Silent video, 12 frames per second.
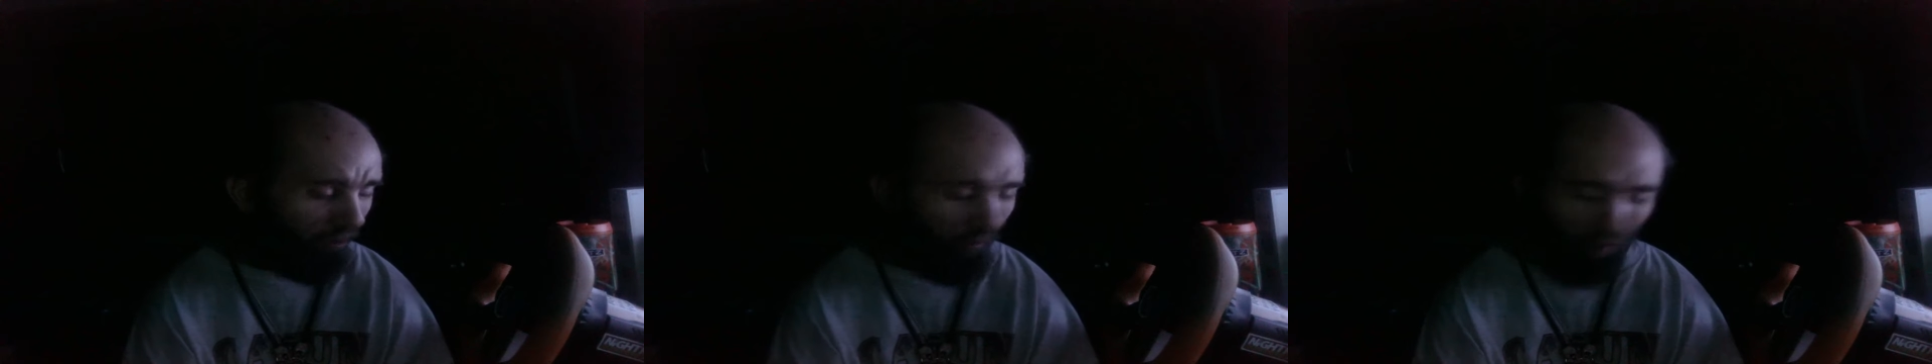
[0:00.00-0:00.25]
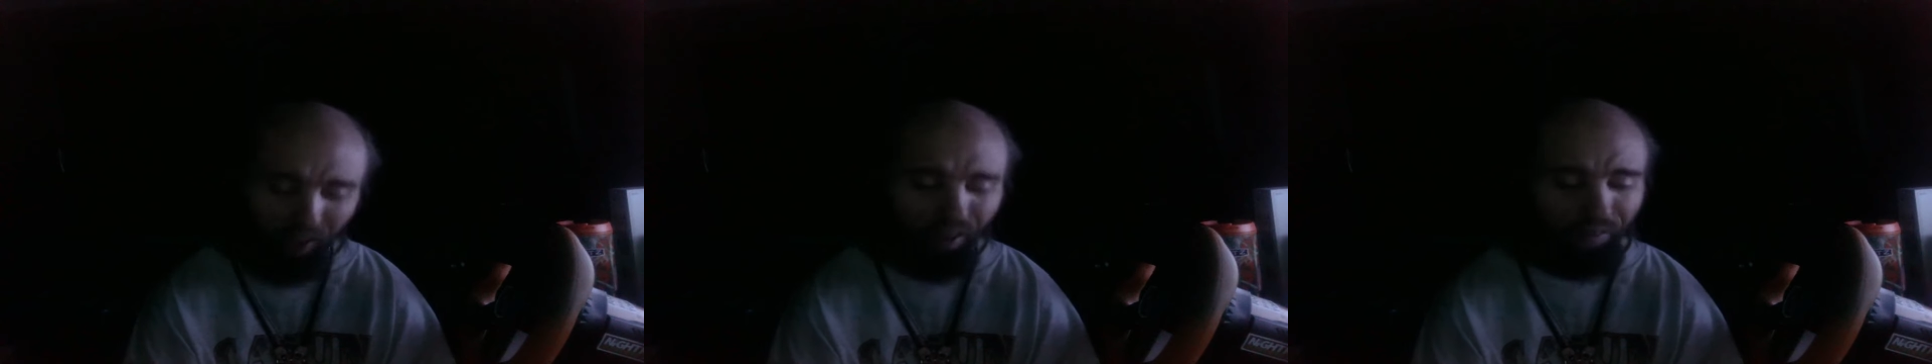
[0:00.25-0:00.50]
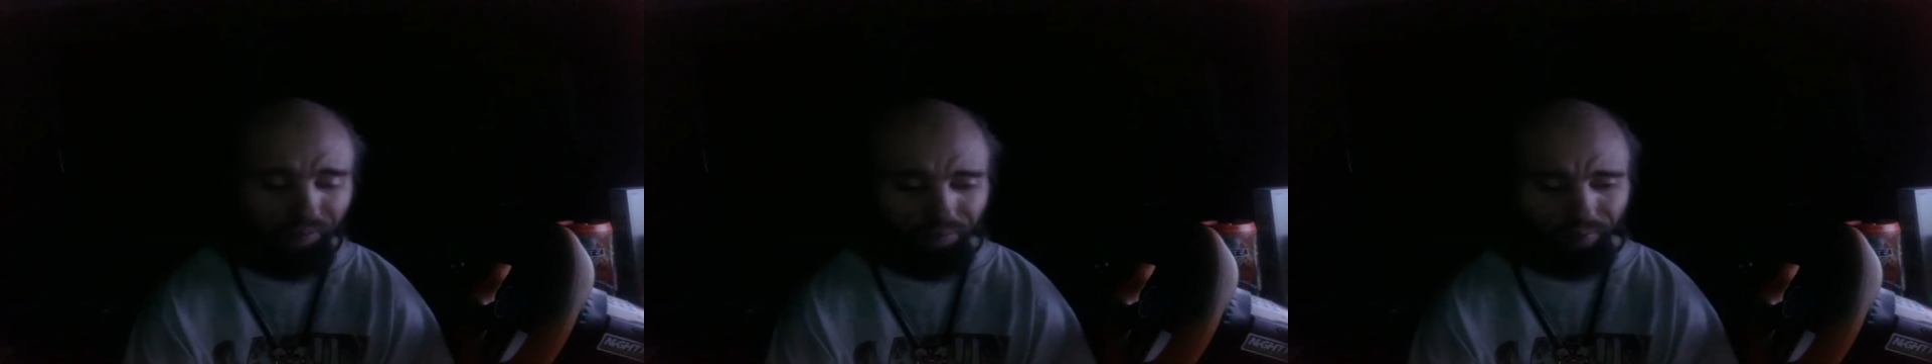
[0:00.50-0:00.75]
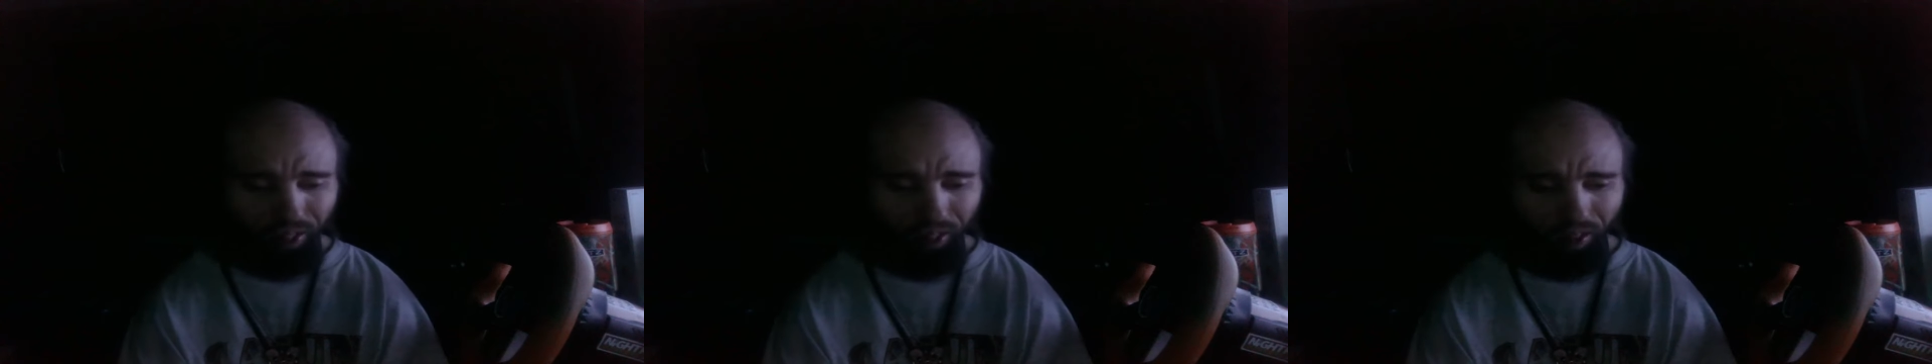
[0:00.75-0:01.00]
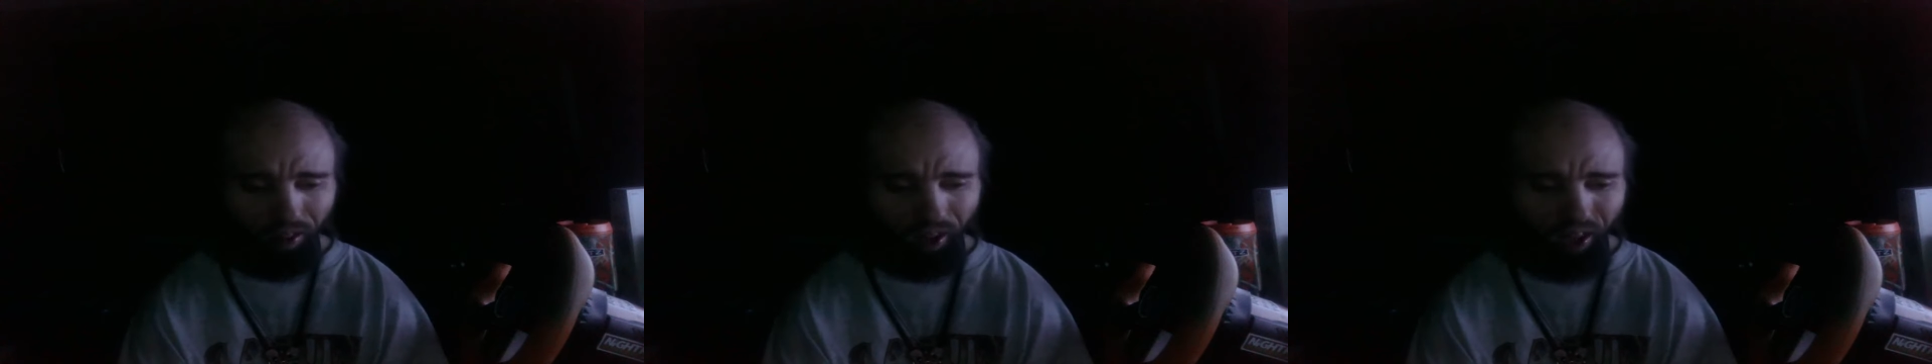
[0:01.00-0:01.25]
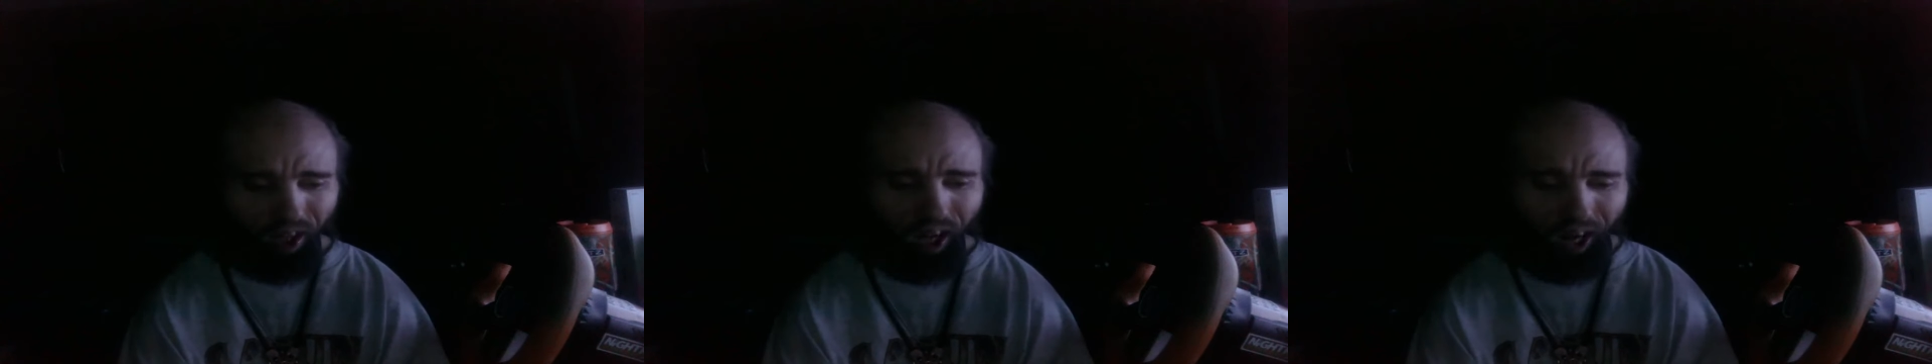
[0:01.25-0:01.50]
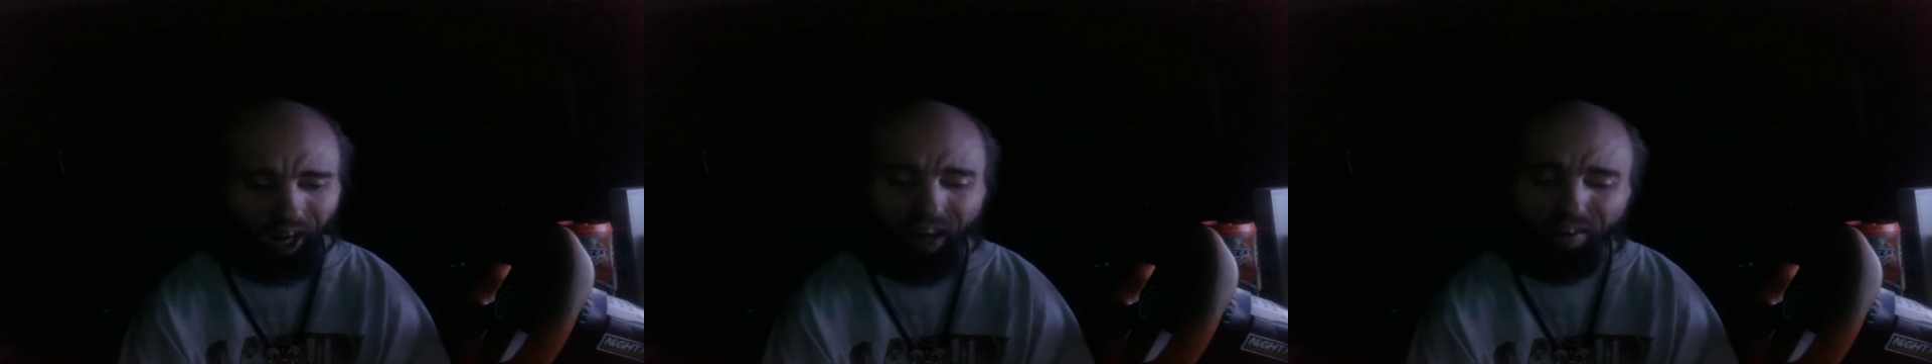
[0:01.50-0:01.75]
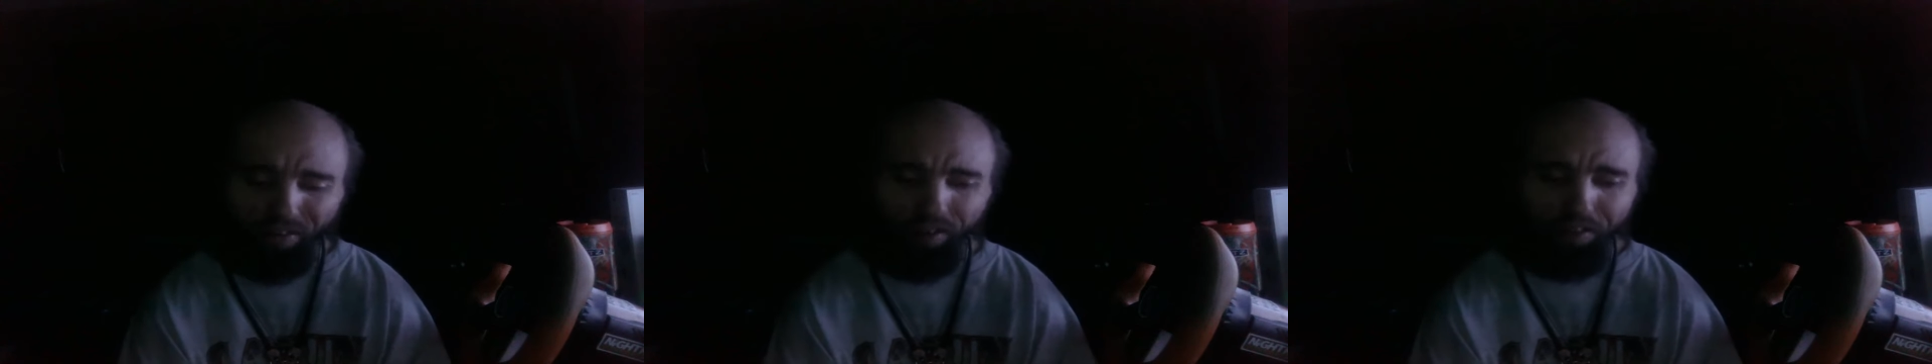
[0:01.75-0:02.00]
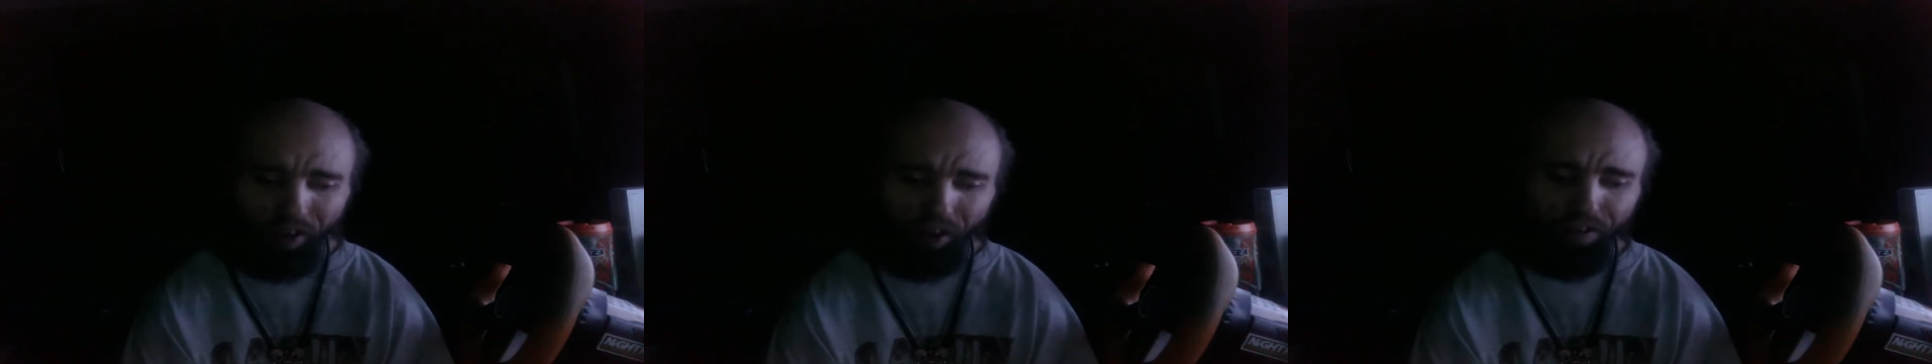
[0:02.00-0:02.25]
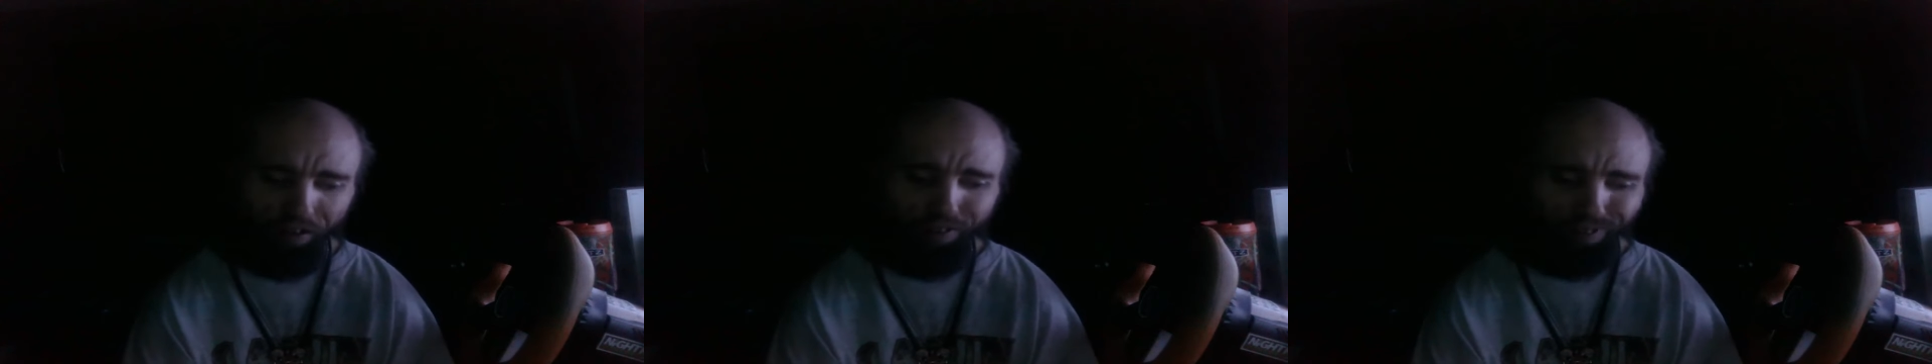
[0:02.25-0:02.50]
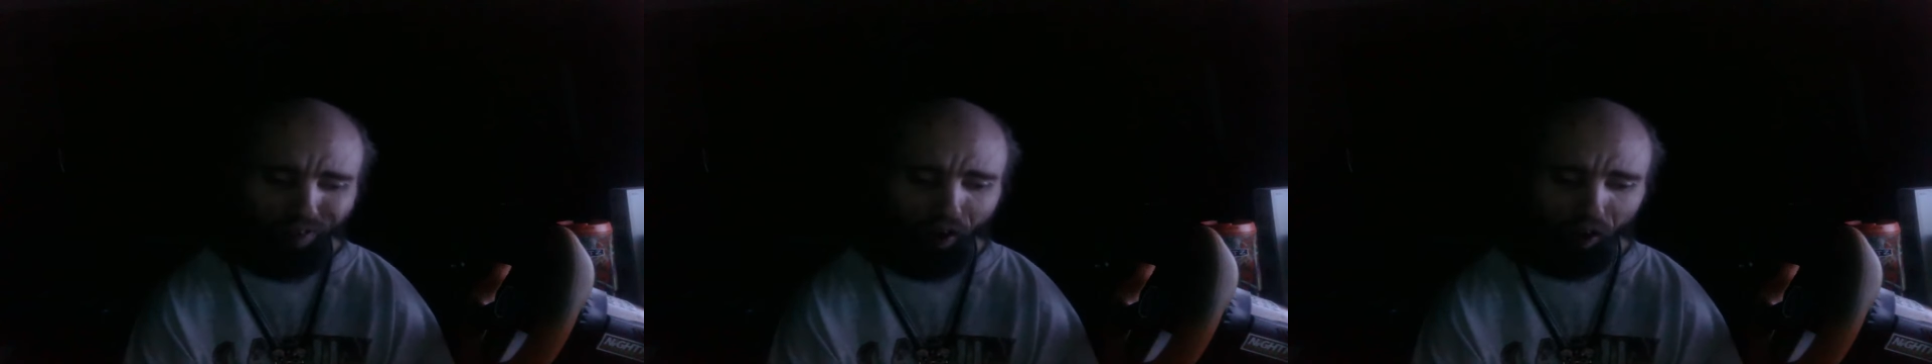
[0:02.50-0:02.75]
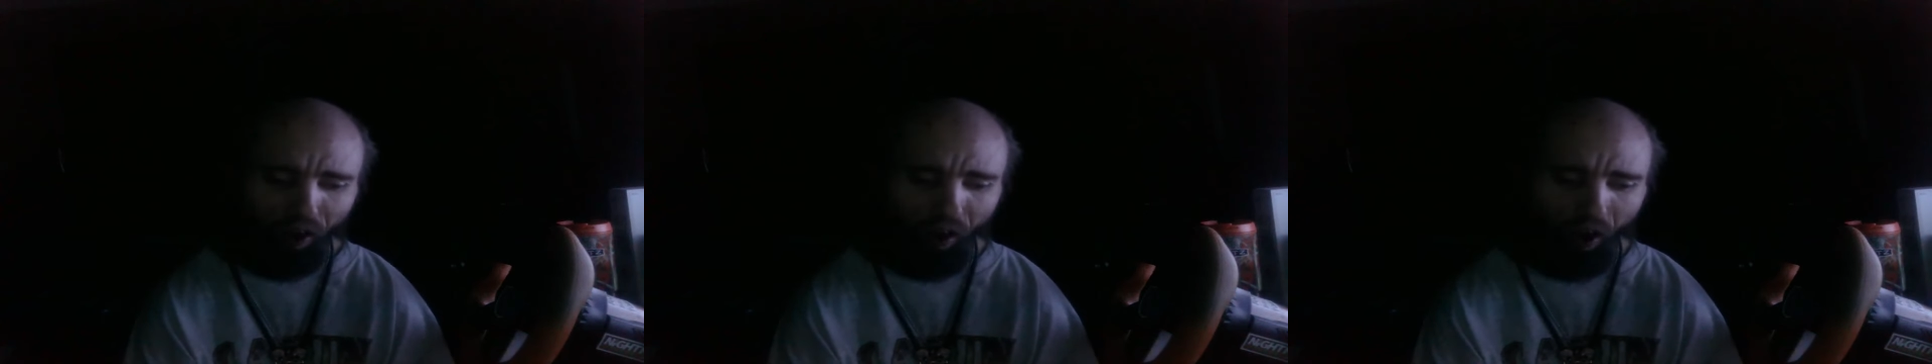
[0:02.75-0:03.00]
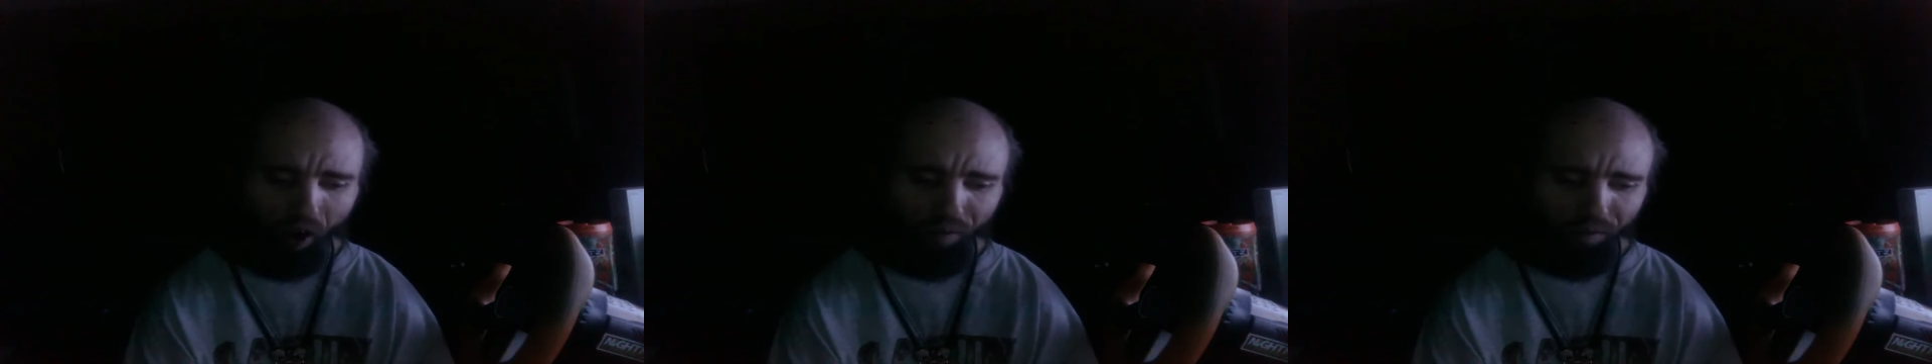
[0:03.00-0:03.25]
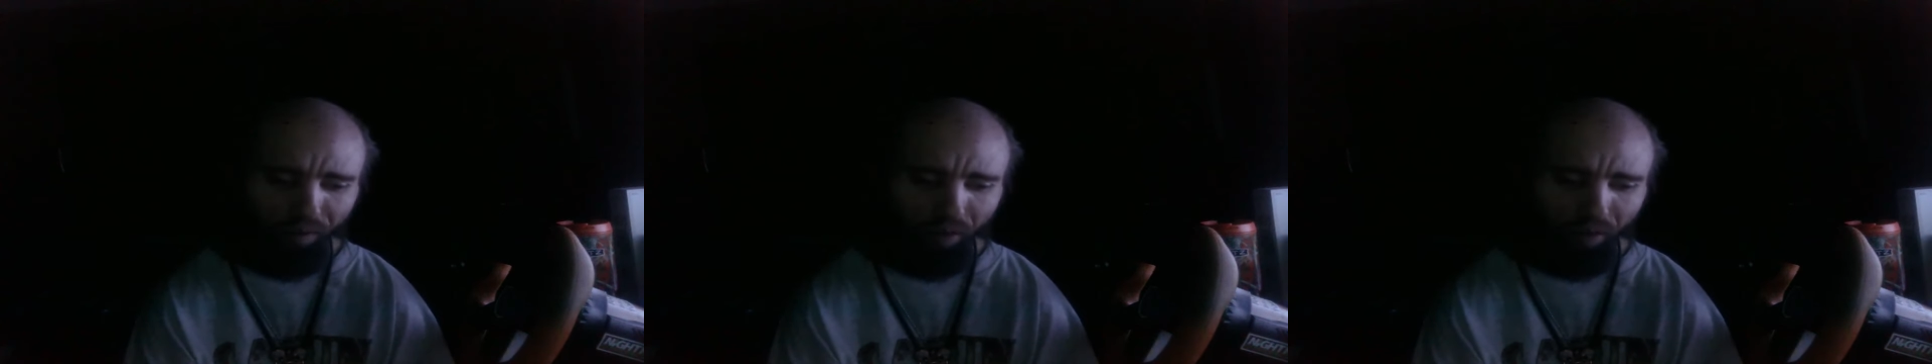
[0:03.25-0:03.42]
doing, I suggest you fuck off.